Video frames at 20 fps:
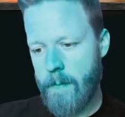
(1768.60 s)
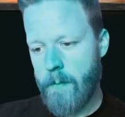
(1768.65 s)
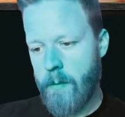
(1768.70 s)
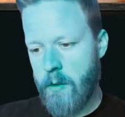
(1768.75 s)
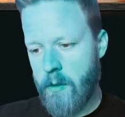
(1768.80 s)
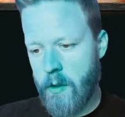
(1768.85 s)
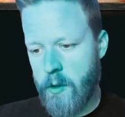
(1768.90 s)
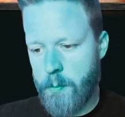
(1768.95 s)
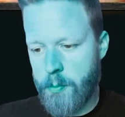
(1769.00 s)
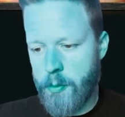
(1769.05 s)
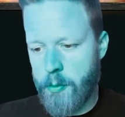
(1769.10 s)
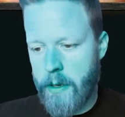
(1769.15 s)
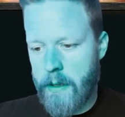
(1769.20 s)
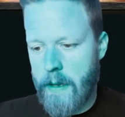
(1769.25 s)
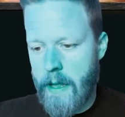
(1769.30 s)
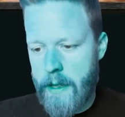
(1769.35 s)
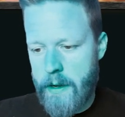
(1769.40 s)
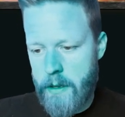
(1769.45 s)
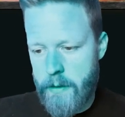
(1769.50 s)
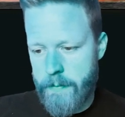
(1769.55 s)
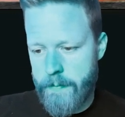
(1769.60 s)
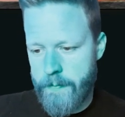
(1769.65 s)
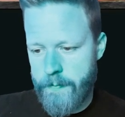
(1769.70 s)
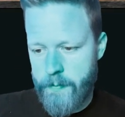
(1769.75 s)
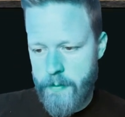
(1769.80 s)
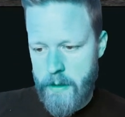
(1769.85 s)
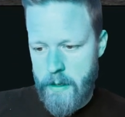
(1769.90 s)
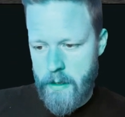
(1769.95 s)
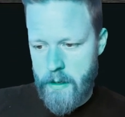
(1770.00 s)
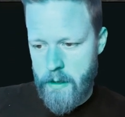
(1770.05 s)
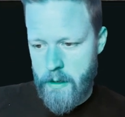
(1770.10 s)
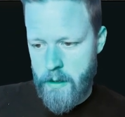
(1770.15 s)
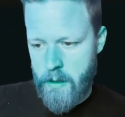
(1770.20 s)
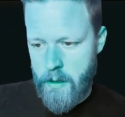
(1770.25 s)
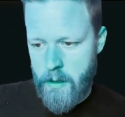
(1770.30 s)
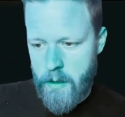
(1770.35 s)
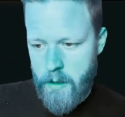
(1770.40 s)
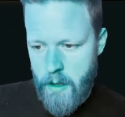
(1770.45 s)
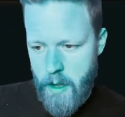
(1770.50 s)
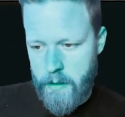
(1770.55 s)
So let's bring that in
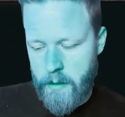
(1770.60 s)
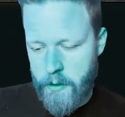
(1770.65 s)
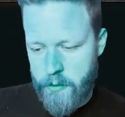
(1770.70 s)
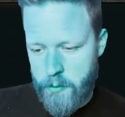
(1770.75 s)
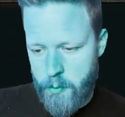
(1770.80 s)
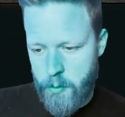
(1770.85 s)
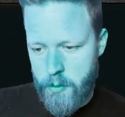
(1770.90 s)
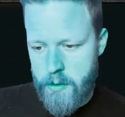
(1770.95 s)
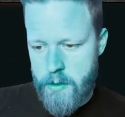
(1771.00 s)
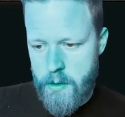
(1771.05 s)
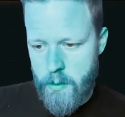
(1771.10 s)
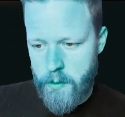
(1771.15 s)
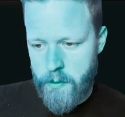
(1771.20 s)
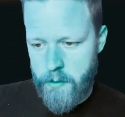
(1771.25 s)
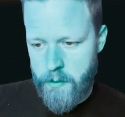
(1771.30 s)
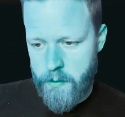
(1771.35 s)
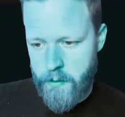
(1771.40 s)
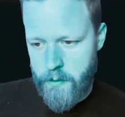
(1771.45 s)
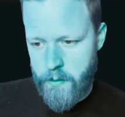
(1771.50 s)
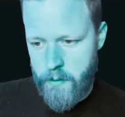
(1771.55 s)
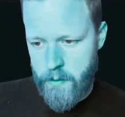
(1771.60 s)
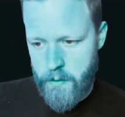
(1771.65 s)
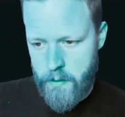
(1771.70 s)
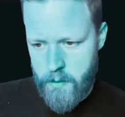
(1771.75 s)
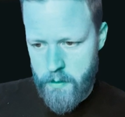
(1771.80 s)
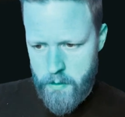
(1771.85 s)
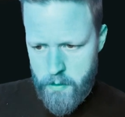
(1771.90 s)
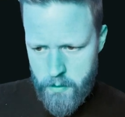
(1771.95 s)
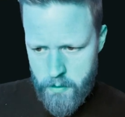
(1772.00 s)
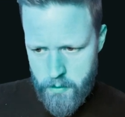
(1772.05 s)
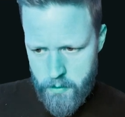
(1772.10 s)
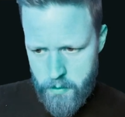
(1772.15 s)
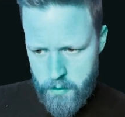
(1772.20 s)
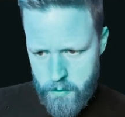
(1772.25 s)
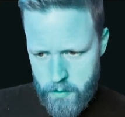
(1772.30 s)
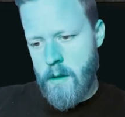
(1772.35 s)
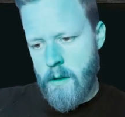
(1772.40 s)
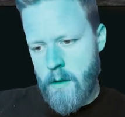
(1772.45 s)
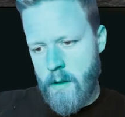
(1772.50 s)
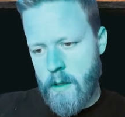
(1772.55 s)
and let's reduce.
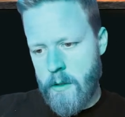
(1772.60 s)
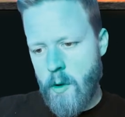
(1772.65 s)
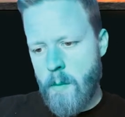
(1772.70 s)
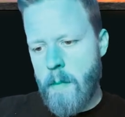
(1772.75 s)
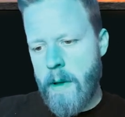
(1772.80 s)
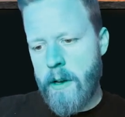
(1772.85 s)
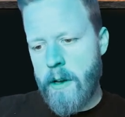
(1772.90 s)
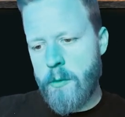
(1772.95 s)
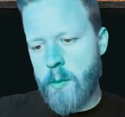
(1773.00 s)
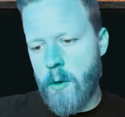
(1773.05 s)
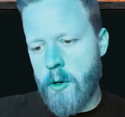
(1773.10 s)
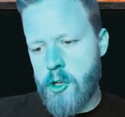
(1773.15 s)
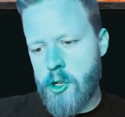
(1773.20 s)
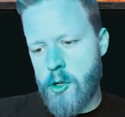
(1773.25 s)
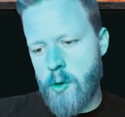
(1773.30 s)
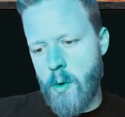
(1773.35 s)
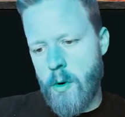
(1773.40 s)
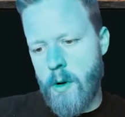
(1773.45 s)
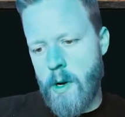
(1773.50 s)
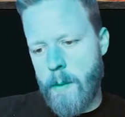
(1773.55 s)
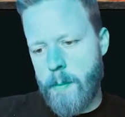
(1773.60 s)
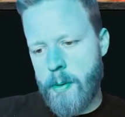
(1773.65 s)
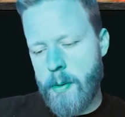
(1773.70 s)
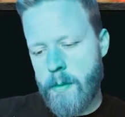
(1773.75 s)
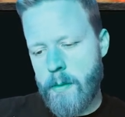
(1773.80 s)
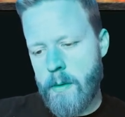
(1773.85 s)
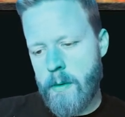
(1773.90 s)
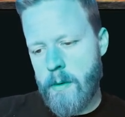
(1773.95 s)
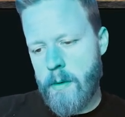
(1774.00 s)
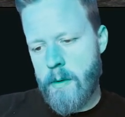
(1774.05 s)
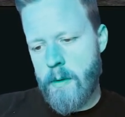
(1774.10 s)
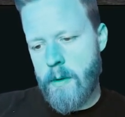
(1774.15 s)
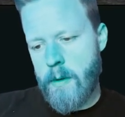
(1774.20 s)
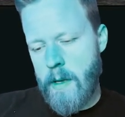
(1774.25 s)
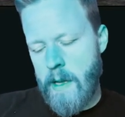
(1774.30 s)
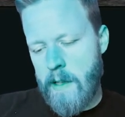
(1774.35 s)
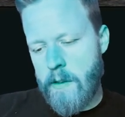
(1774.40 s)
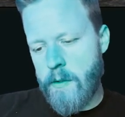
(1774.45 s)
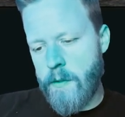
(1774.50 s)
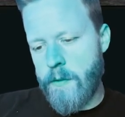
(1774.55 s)
Let's go -1 shore up.
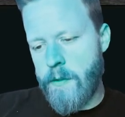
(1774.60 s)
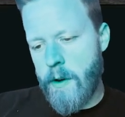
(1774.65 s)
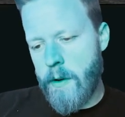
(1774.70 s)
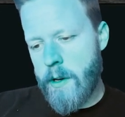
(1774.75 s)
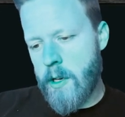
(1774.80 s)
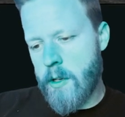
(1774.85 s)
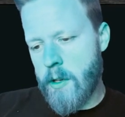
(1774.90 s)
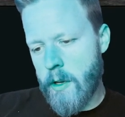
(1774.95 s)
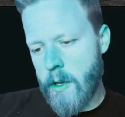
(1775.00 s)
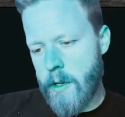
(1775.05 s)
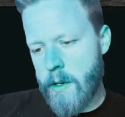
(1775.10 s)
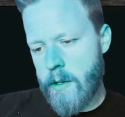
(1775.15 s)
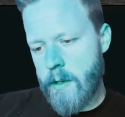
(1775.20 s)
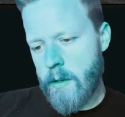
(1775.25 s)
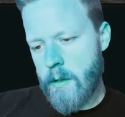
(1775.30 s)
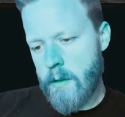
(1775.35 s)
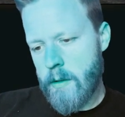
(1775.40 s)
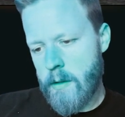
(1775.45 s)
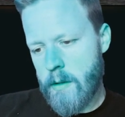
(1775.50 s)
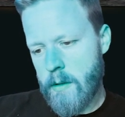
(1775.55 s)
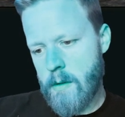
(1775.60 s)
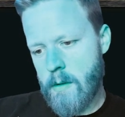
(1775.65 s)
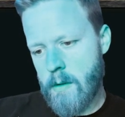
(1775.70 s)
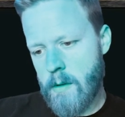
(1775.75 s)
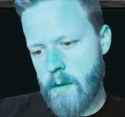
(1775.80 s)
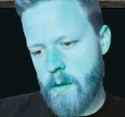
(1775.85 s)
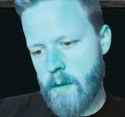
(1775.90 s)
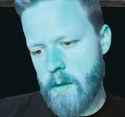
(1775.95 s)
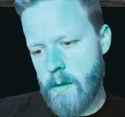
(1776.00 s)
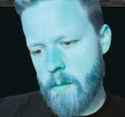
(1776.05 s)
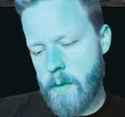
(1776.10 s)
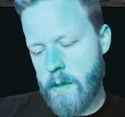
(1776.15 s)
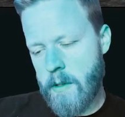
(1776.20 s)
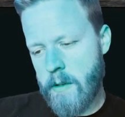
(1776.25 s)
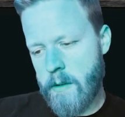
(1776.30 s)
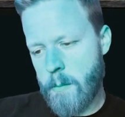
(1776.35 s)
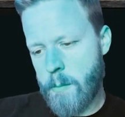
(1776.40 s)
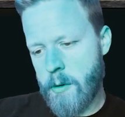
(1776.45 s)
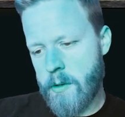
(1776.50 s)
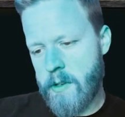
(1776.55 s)
It's very good, but
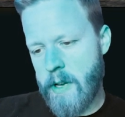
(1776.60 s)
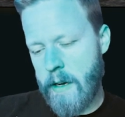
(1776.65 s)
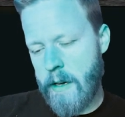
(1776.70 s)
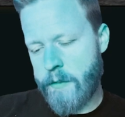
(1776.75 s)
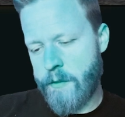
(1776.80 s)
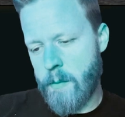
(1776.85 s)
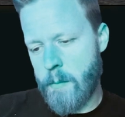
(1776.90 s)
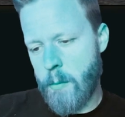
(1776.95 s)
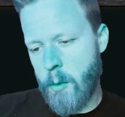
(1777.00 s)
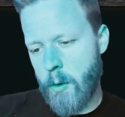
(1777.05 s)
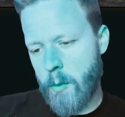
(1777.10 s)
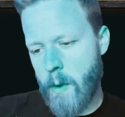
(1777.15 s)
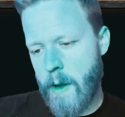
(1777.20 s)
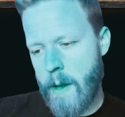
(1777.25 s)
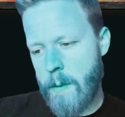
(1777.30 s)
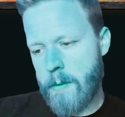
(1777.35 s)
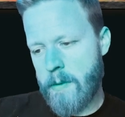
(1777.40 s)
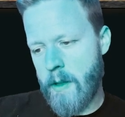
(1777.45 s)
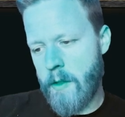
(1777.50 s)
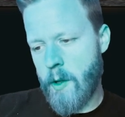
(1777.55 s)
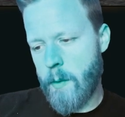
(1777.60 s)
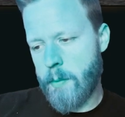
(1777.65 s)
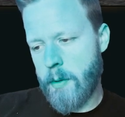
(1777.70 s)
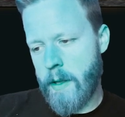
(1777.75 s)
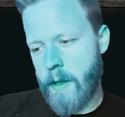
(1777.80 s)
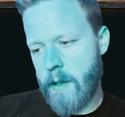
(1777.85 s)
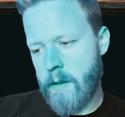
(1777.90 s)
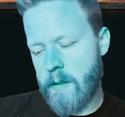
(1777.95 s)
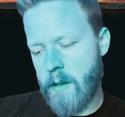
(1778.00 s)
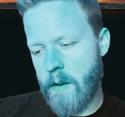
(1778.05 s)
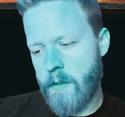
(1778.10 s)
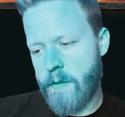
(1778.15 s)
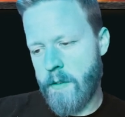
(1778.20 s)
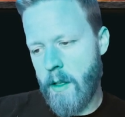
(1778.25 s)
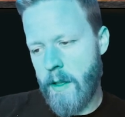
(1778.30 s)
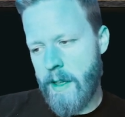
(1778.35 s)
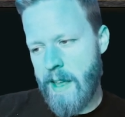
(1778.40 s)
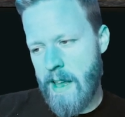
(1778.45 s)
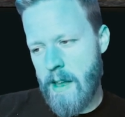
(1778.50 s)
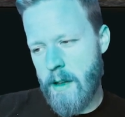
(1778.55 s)
doesn't protect from board wipes, and they're playing
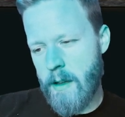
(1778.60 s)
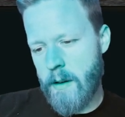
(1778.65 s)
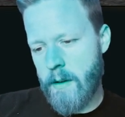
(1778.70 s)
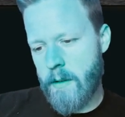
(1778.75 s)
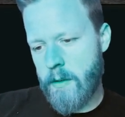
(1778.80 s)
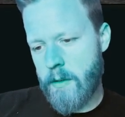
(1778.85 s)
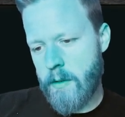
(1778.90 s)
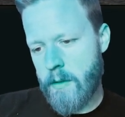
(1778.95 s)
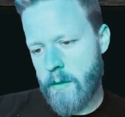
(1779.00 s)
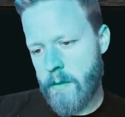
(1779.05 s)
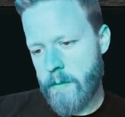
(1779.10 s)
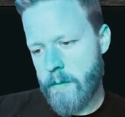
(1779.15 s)
Sunfall and